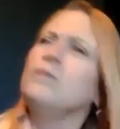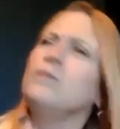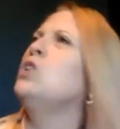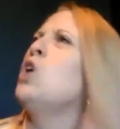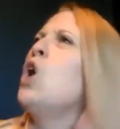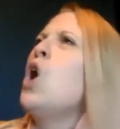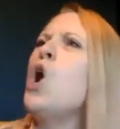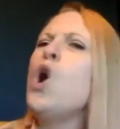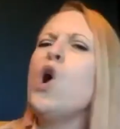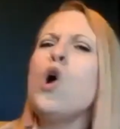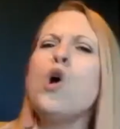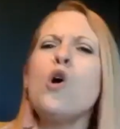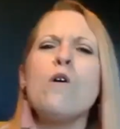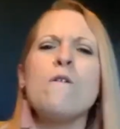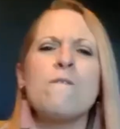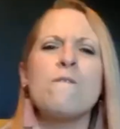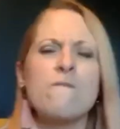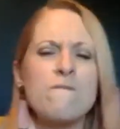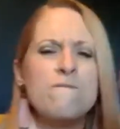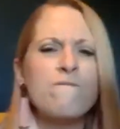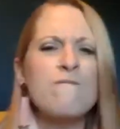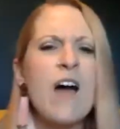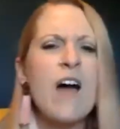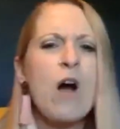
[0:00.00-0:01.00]
You
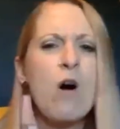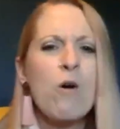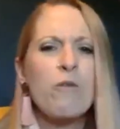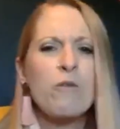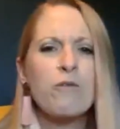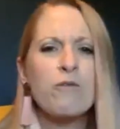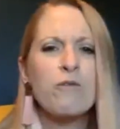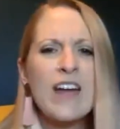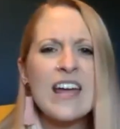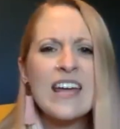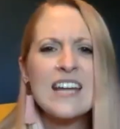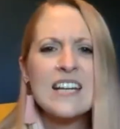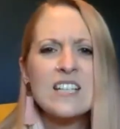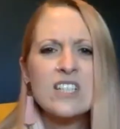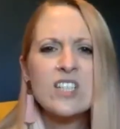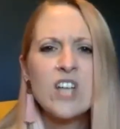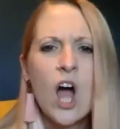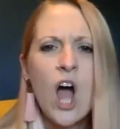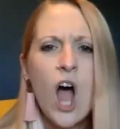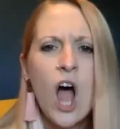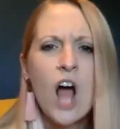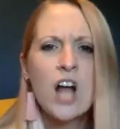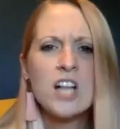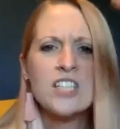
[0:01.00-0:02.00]
filthy,
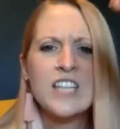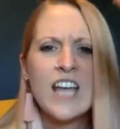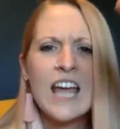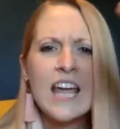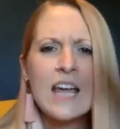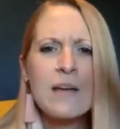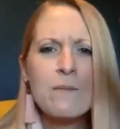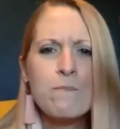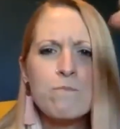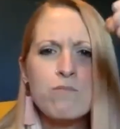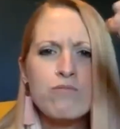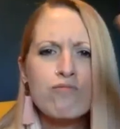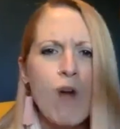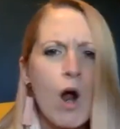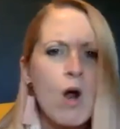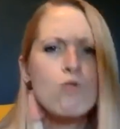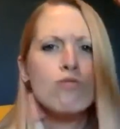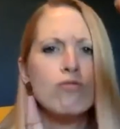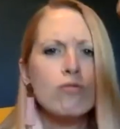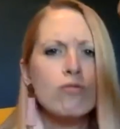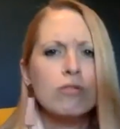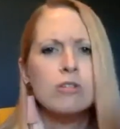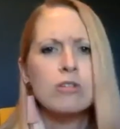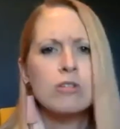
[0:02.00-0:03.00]
dirty
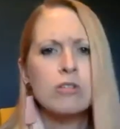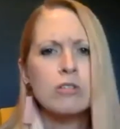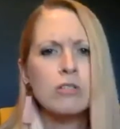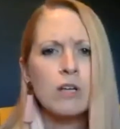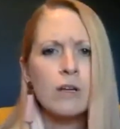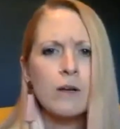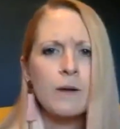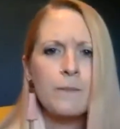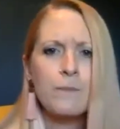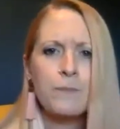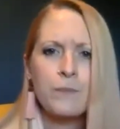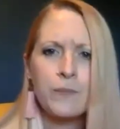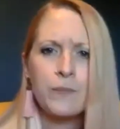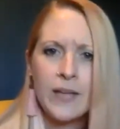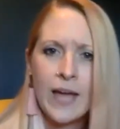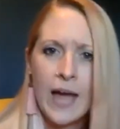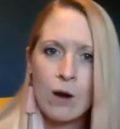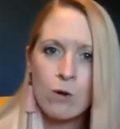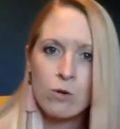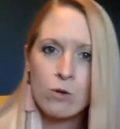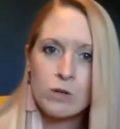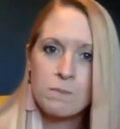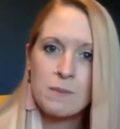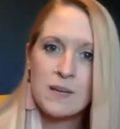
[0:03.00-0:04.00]
brutes,
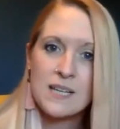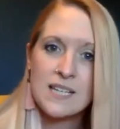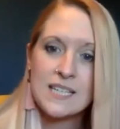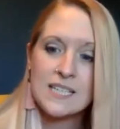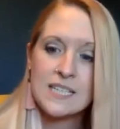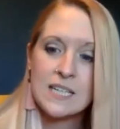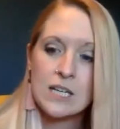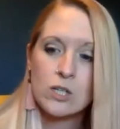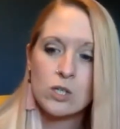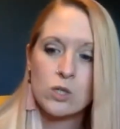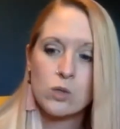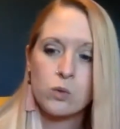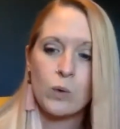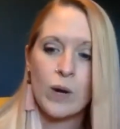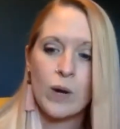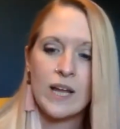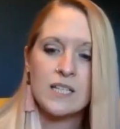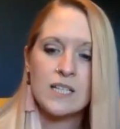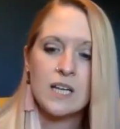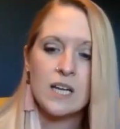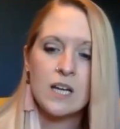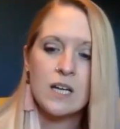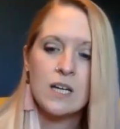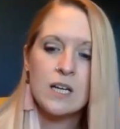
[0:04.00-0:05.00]
yelled Mr.
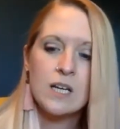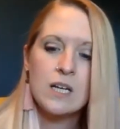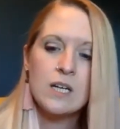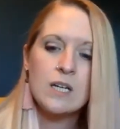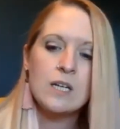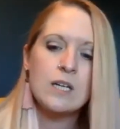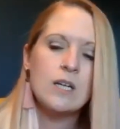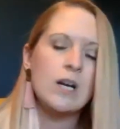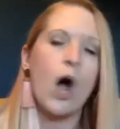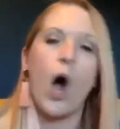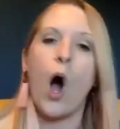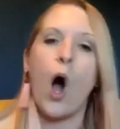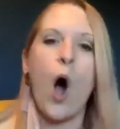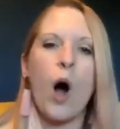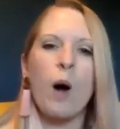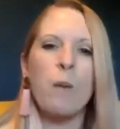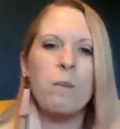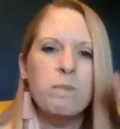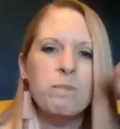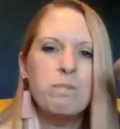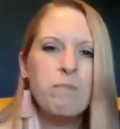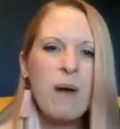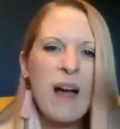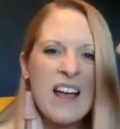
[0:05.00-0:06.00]
Twit.
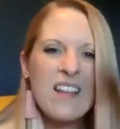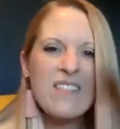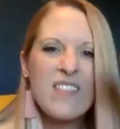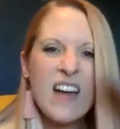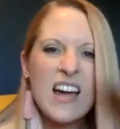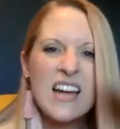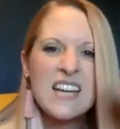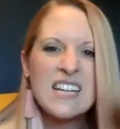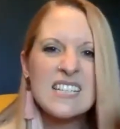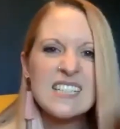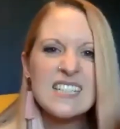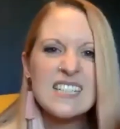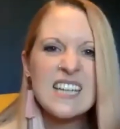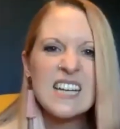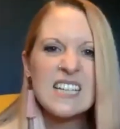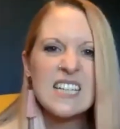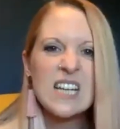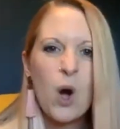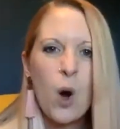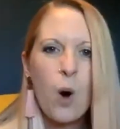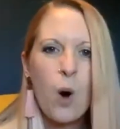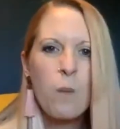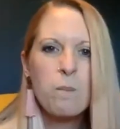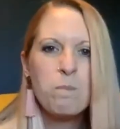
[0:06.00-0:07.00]
I'll bet they did
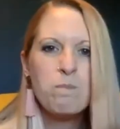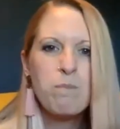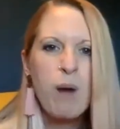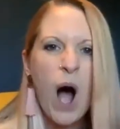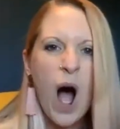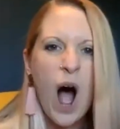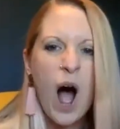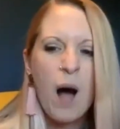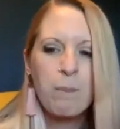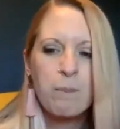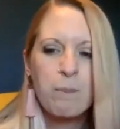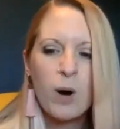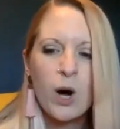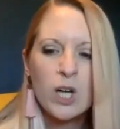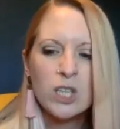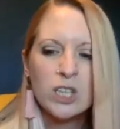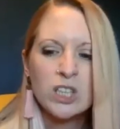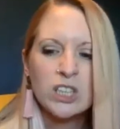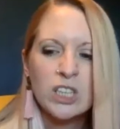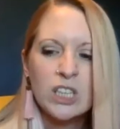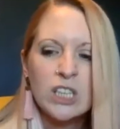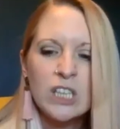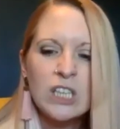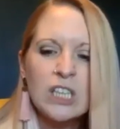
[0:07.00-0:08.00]
it on
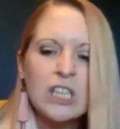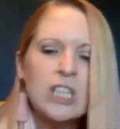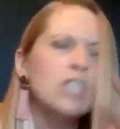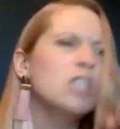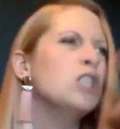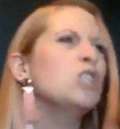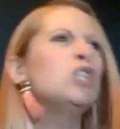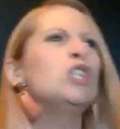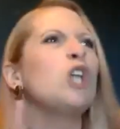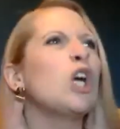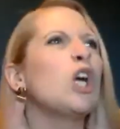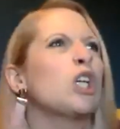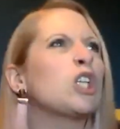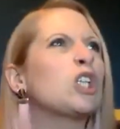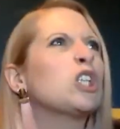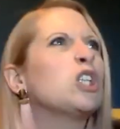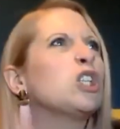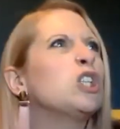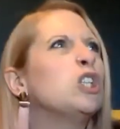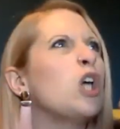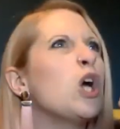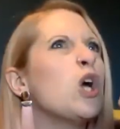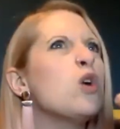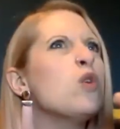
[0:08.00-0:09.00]
purpose.
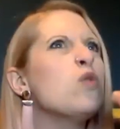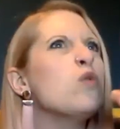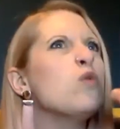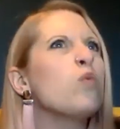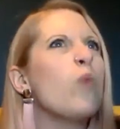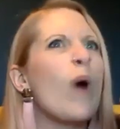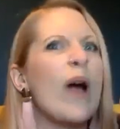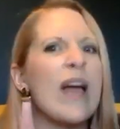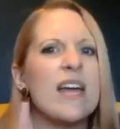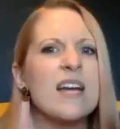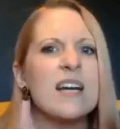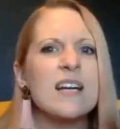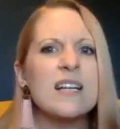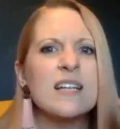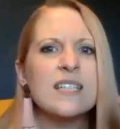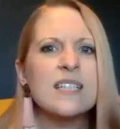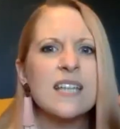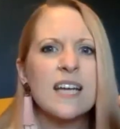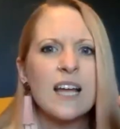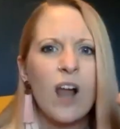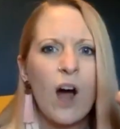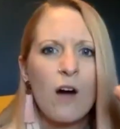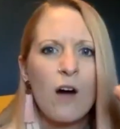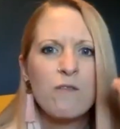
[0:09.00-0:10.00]
Just you wait
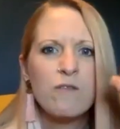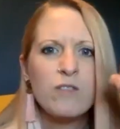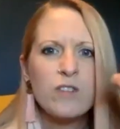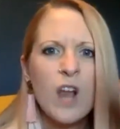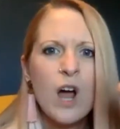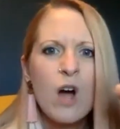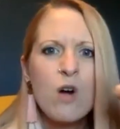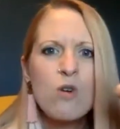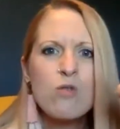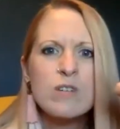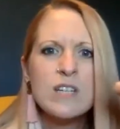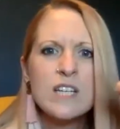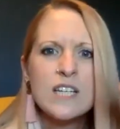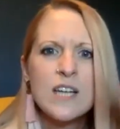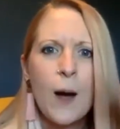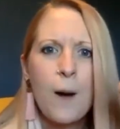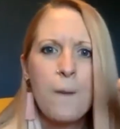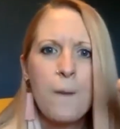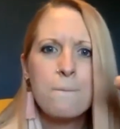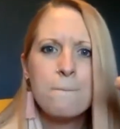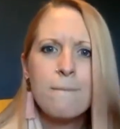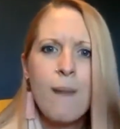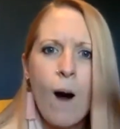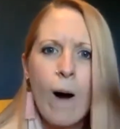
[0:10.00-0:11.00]
until I've loaded up
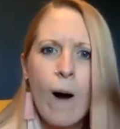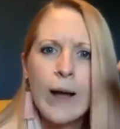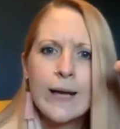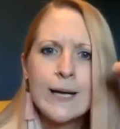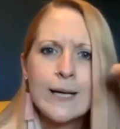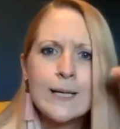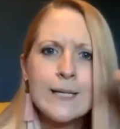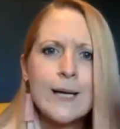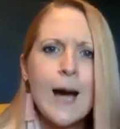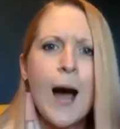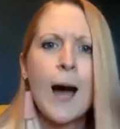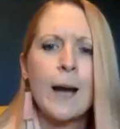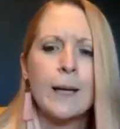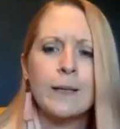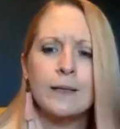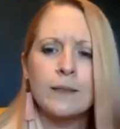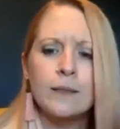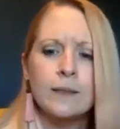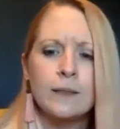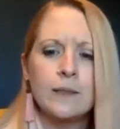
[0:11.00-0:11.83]
my gun.